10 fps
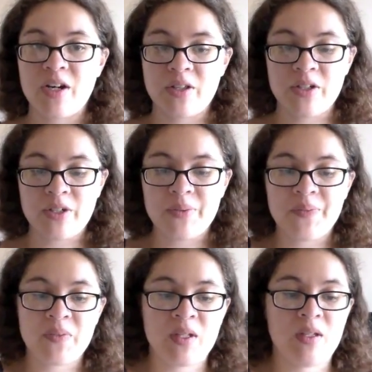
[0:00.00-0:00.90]
color,
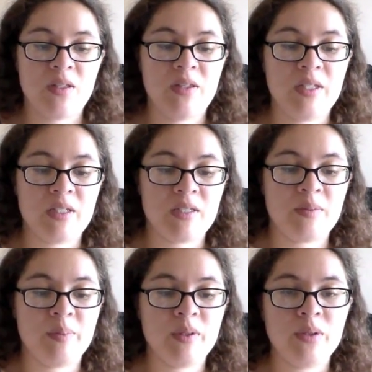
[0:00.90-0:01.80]
this
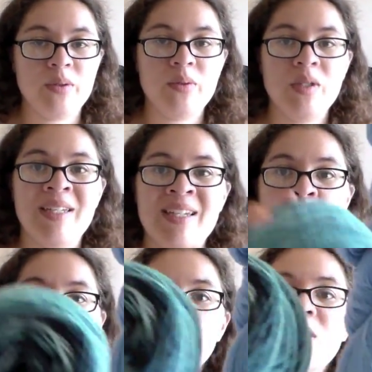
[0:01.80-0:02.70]
blue
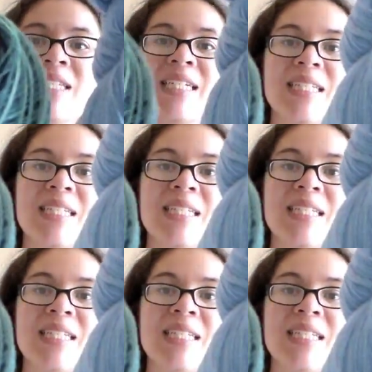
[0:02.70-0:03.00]
really